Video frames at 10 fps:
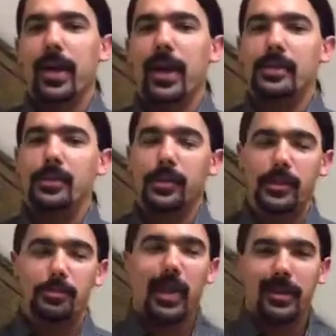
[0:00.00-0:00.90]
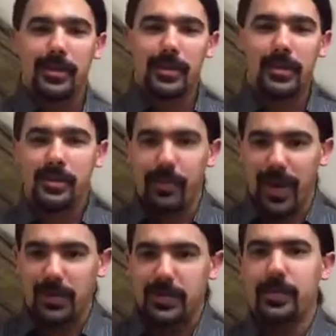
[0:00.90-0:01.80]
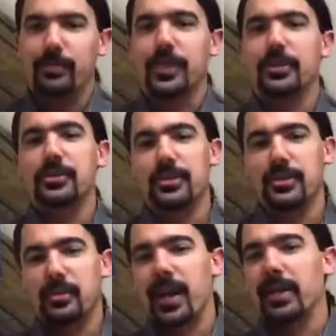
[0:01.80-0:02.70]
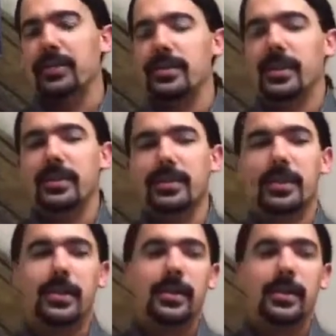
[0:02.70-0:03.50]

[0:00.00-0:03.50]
And so there's pilot sites in Madison, but there's also pilot sites